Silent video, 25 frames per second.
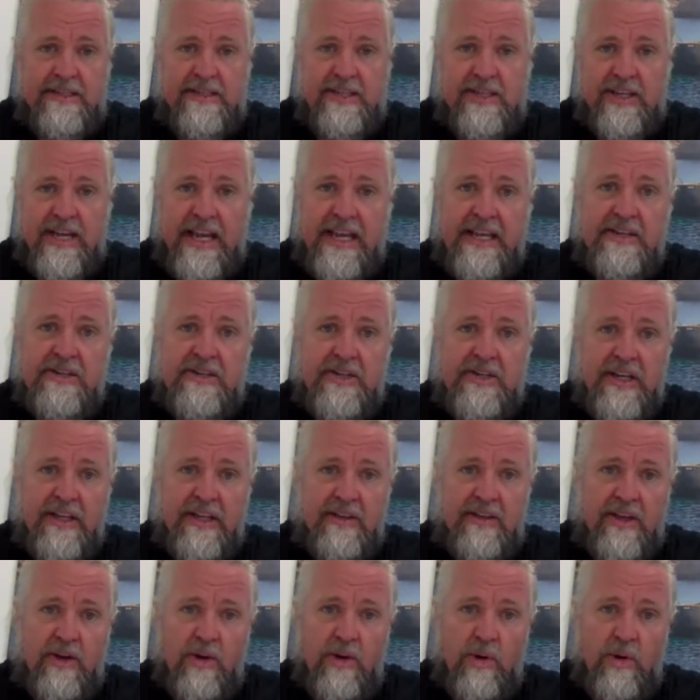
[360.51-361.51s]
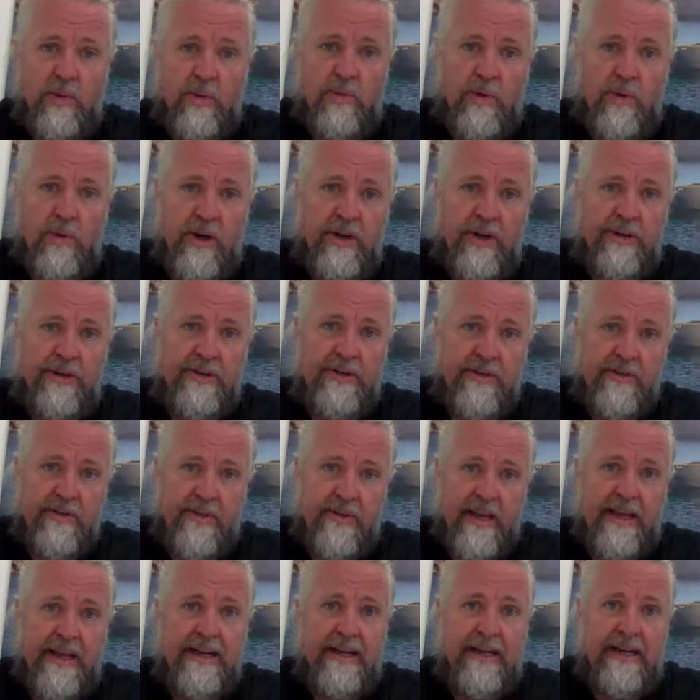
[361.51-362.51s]
changing the whole world,
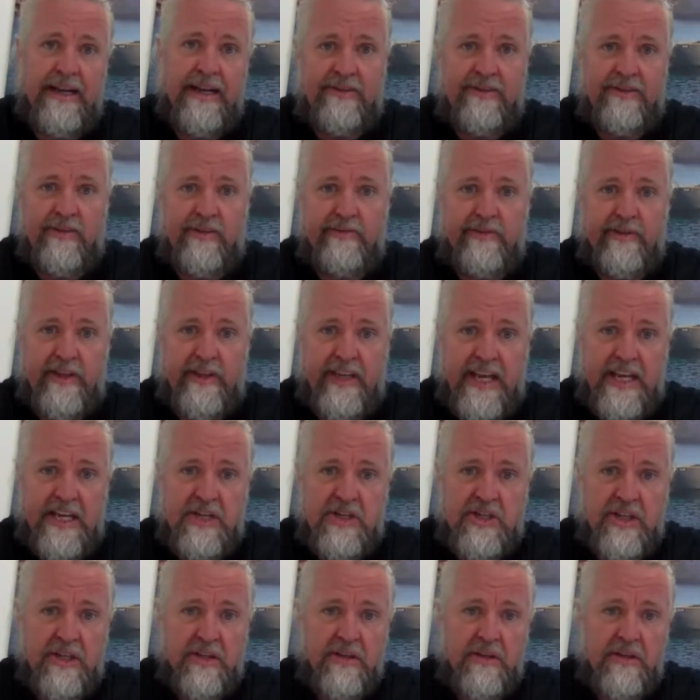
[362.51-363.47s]
the electrification,